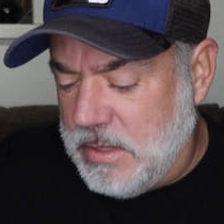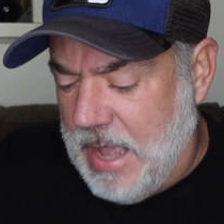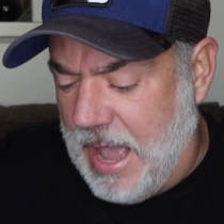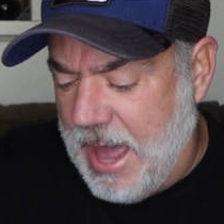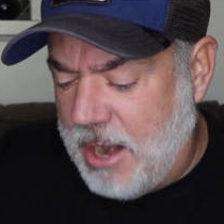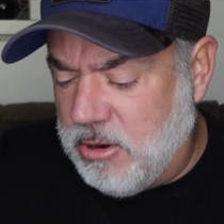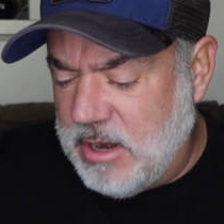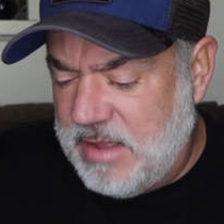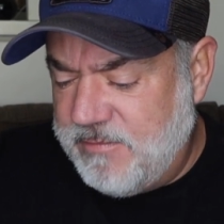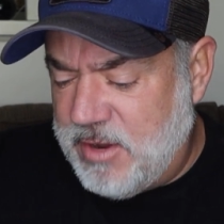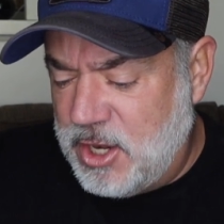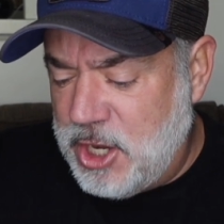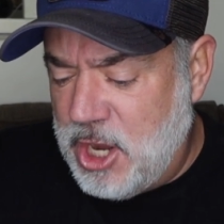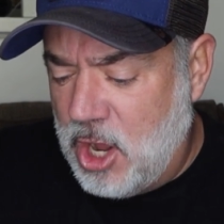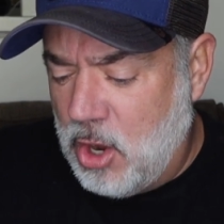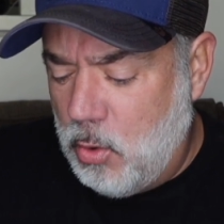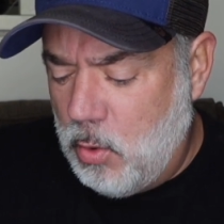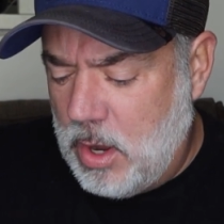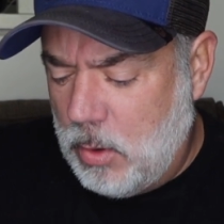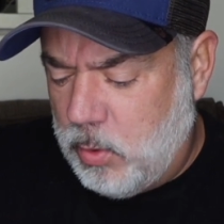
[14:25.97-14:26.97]
I don't even
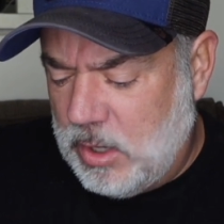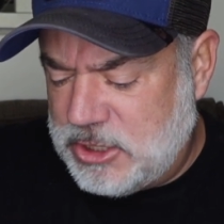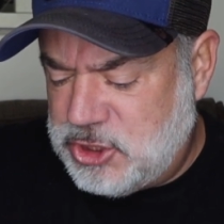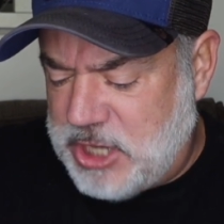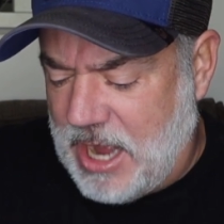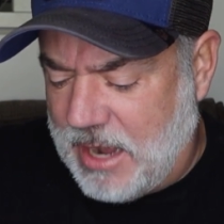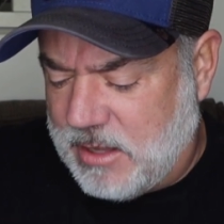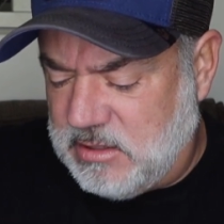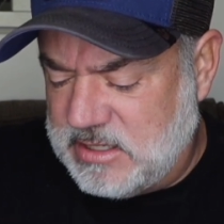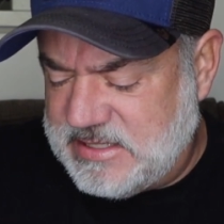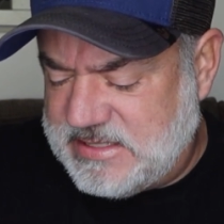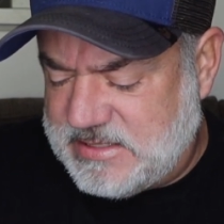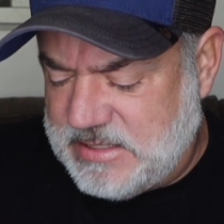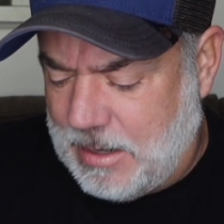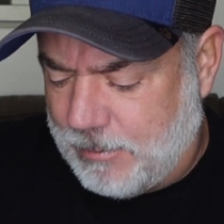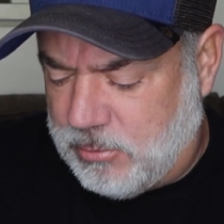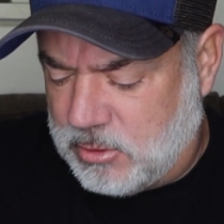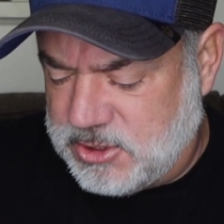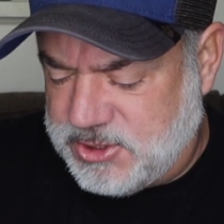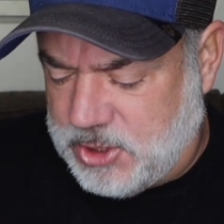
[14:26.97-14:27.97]
know what Jaclyn's
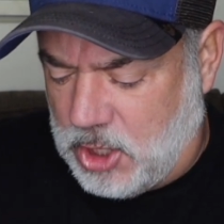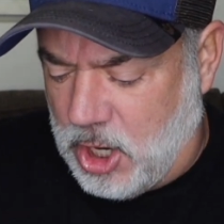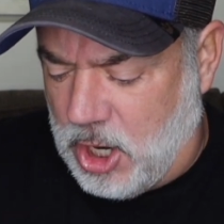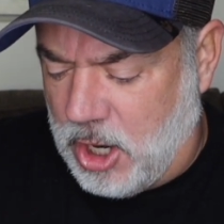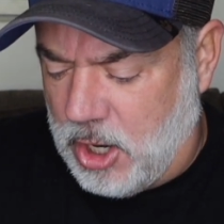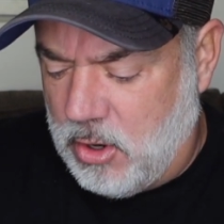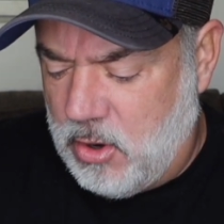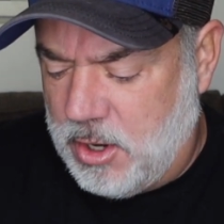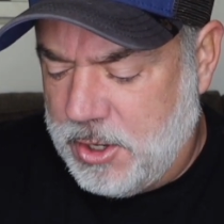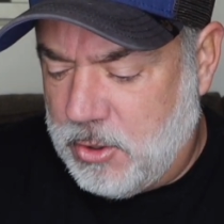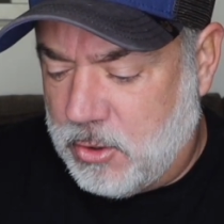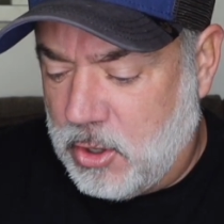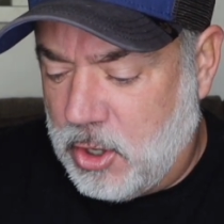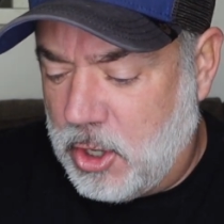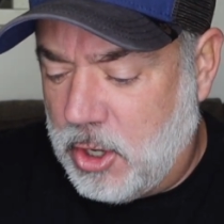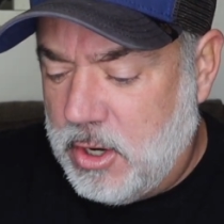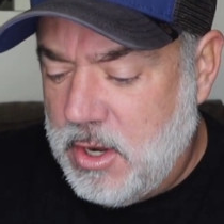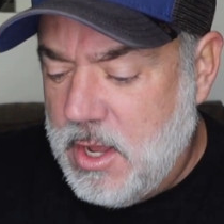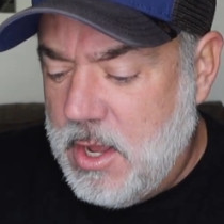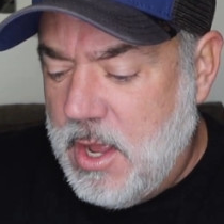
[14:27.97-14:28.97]
numbers are on
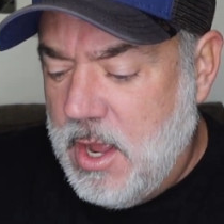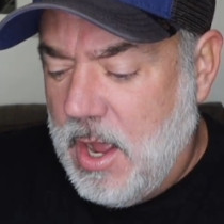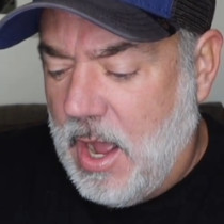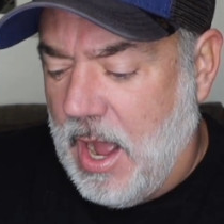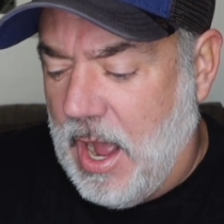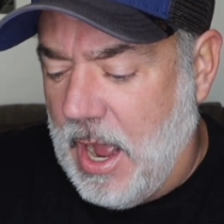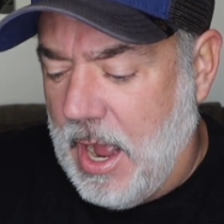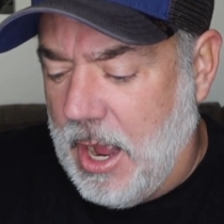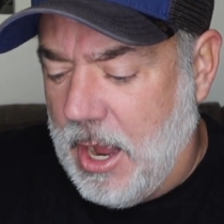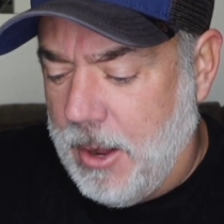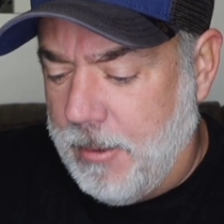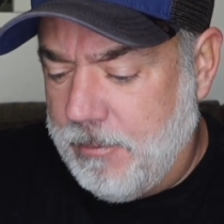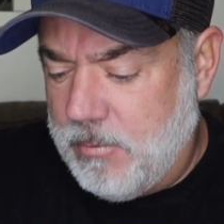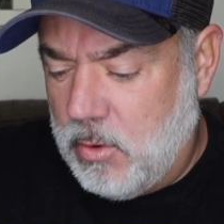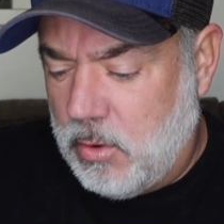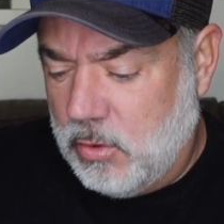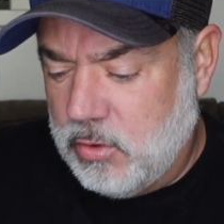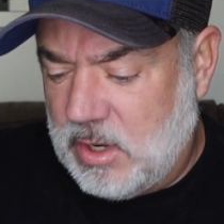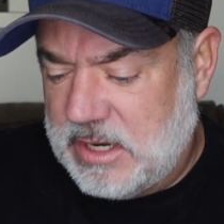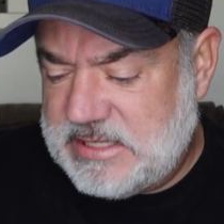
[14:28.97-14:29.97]
her, um,
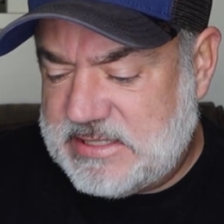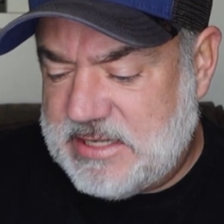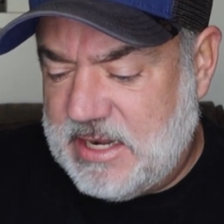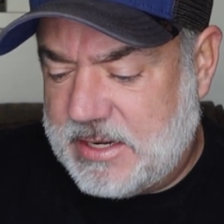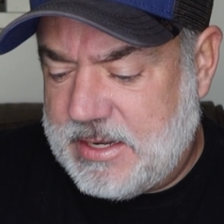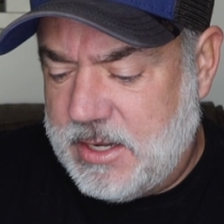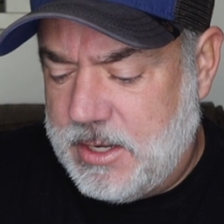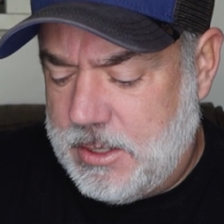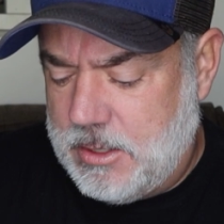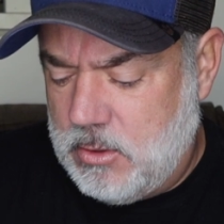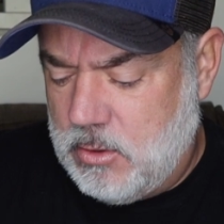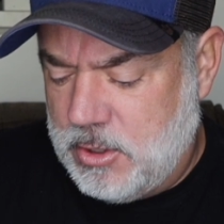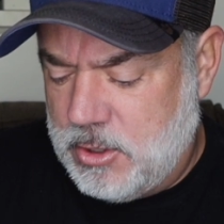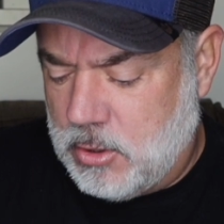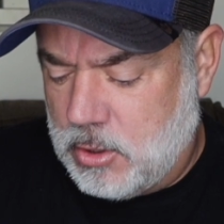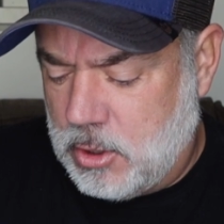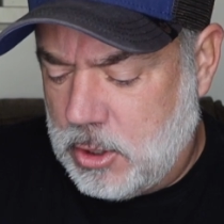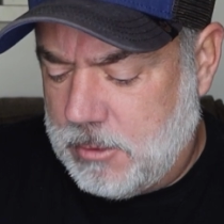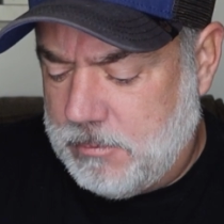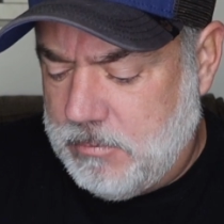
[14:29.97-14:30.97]
hold on a second, on
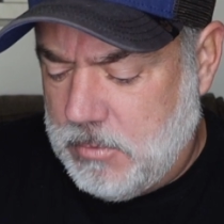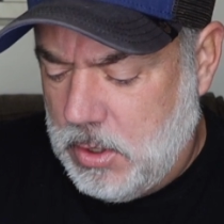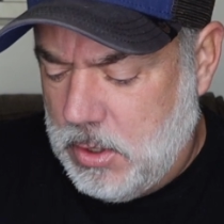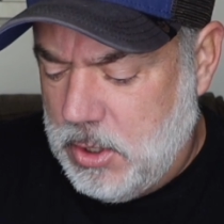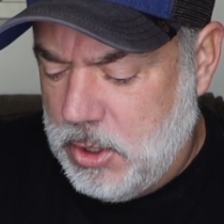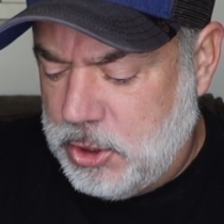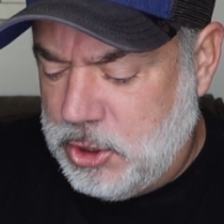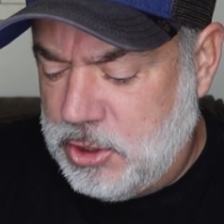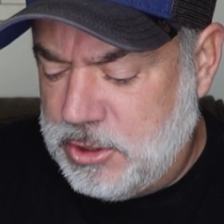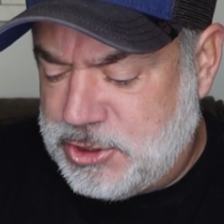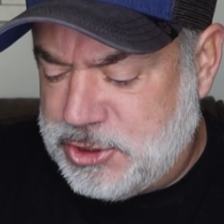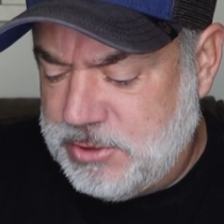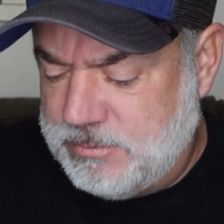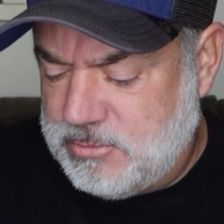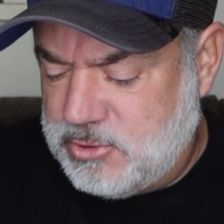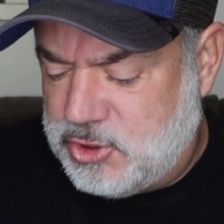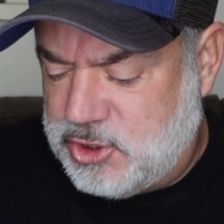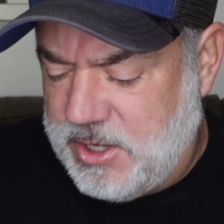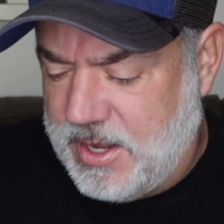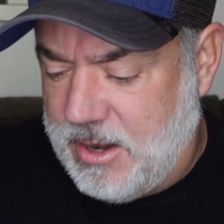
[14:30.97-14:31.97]
her
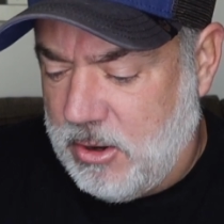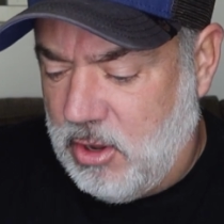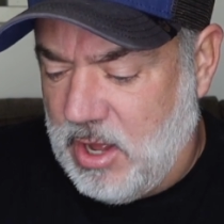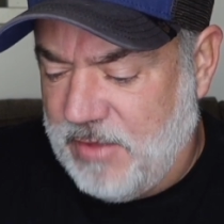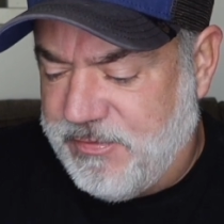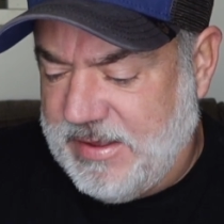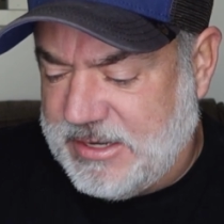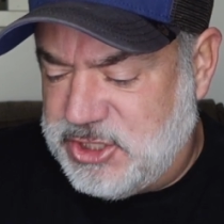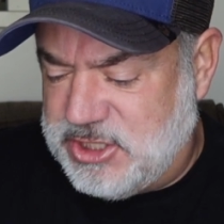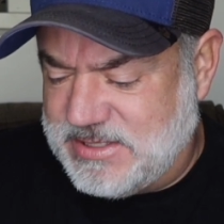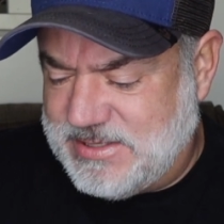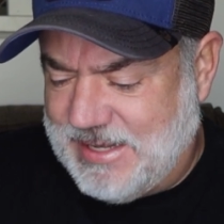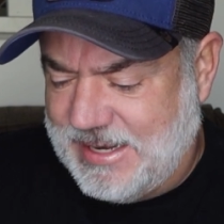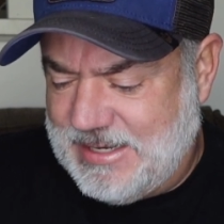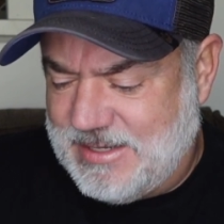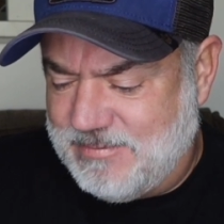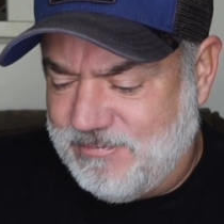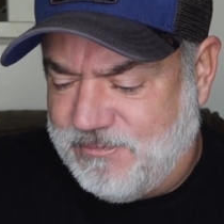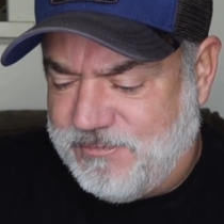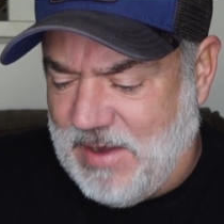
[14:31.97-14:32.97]
YouTube channel. I think she has
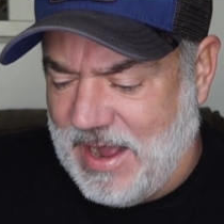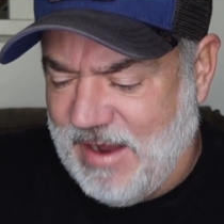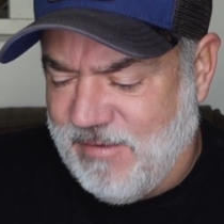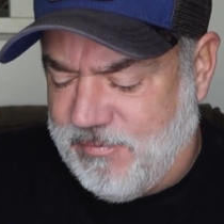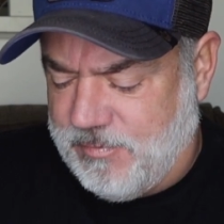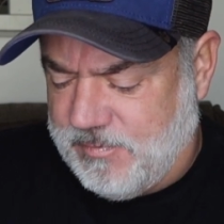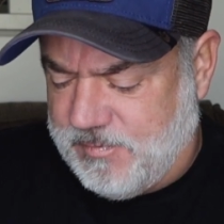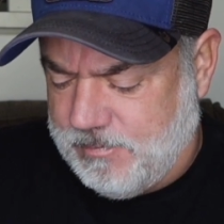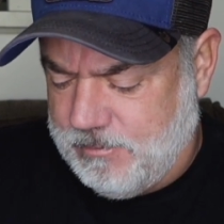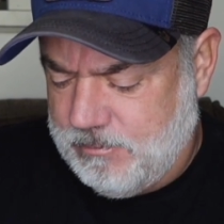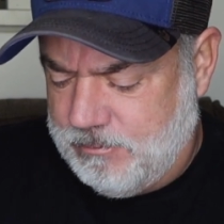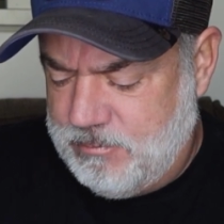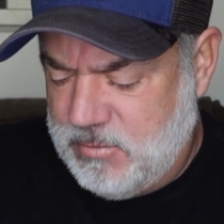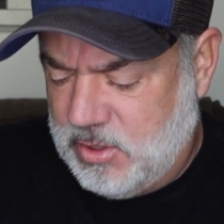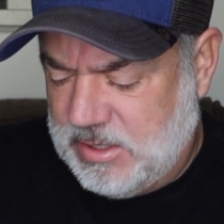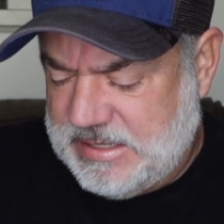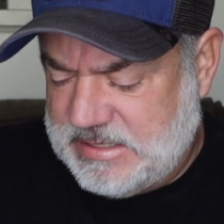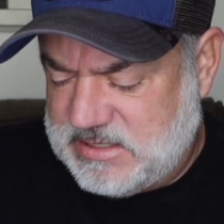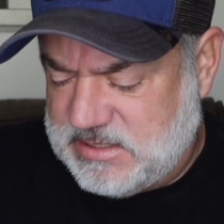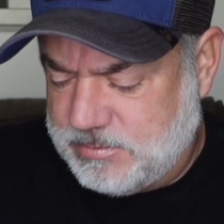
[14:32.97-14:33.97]
like 5
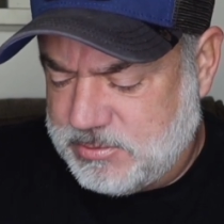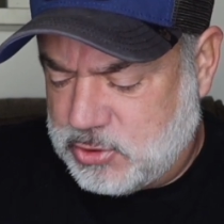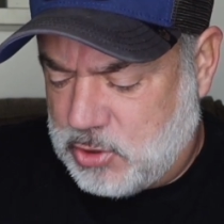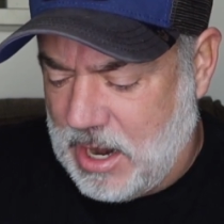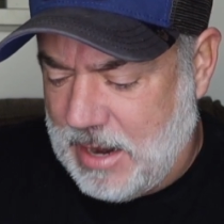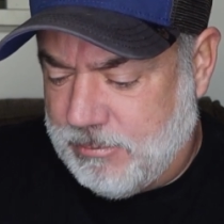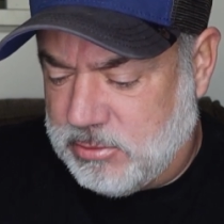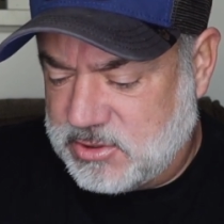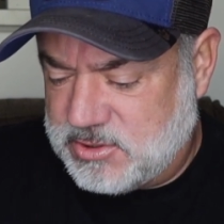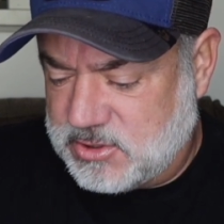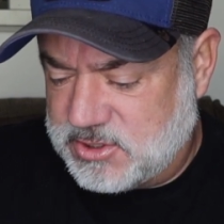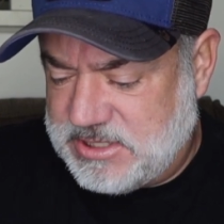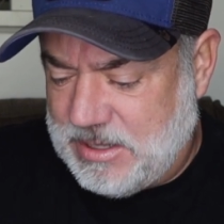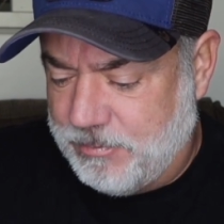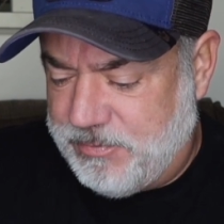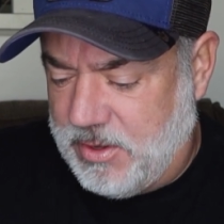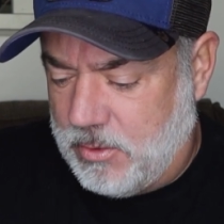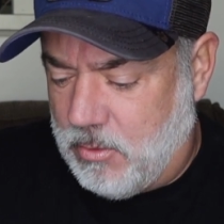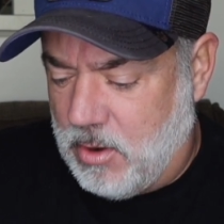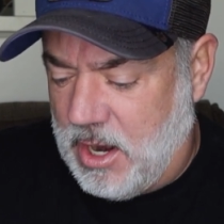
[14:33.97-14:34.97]
million subscribers or
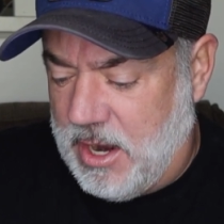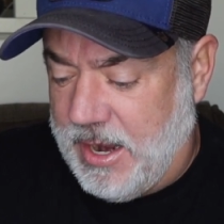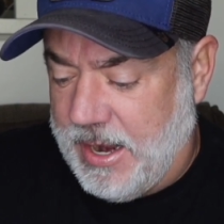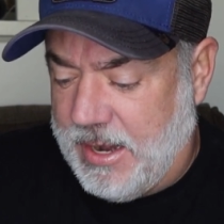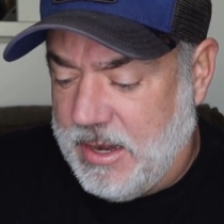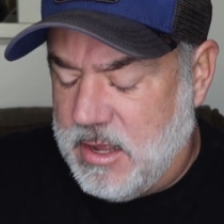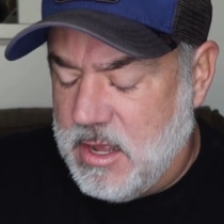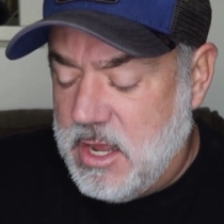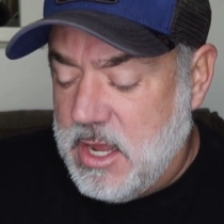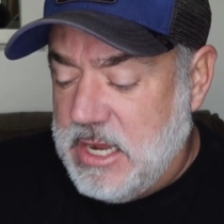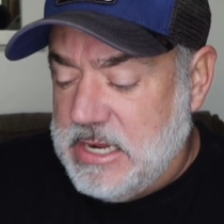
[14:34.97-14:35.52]
something, right?